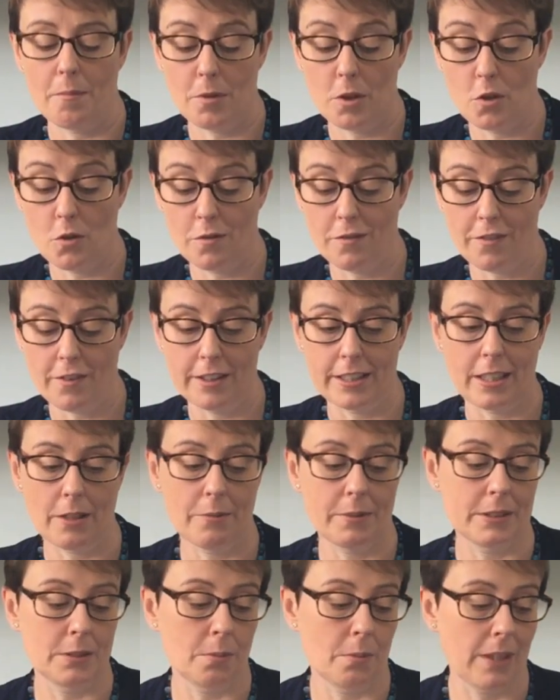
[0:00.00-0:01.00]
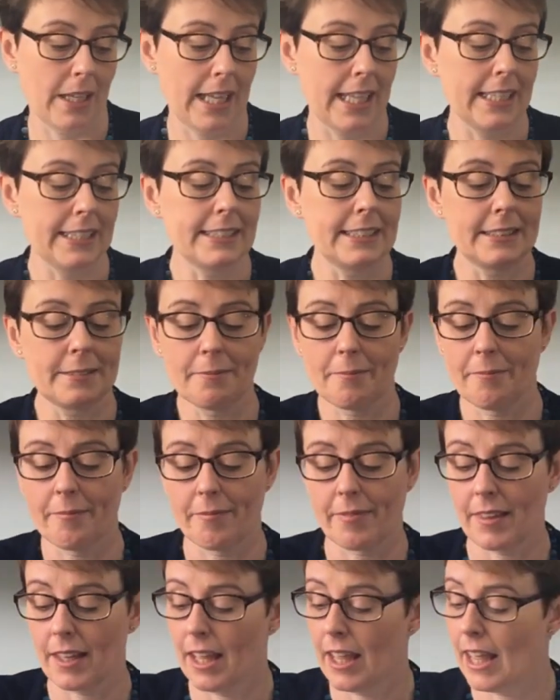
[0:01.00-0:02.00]
you'll find out which one it is.
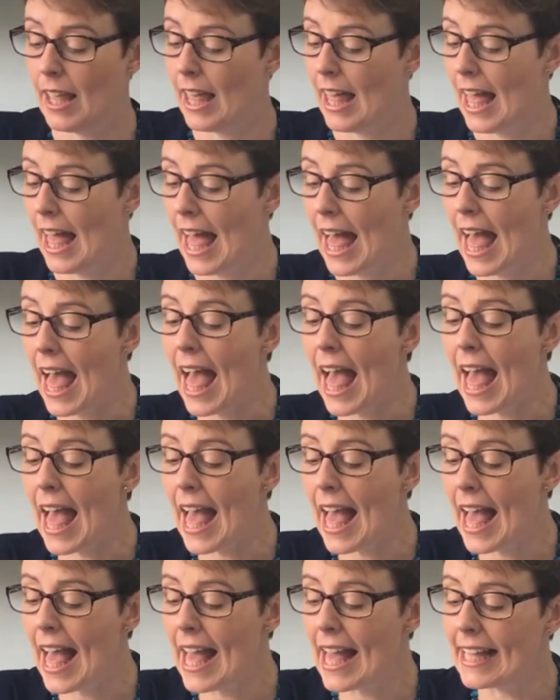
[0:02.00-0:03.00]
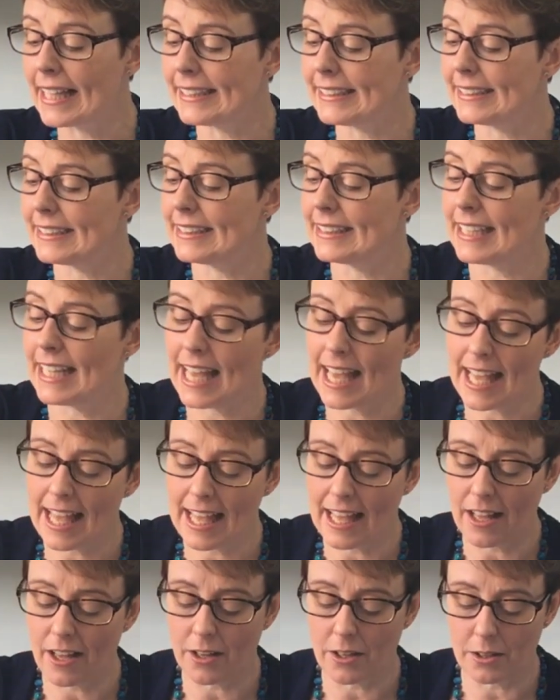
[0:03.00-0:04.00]
And
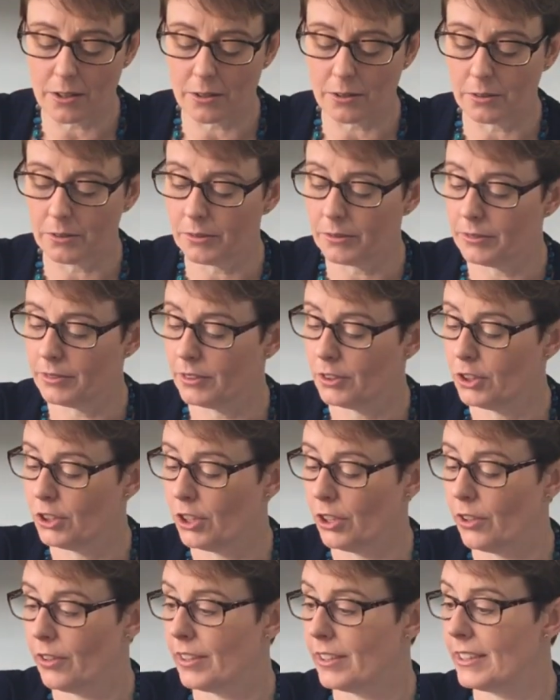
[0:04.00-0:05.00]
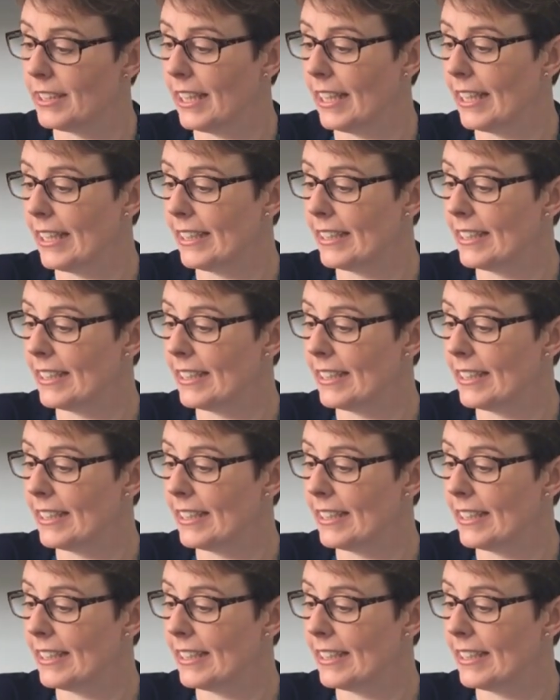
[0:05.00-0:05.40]
now to the teeny,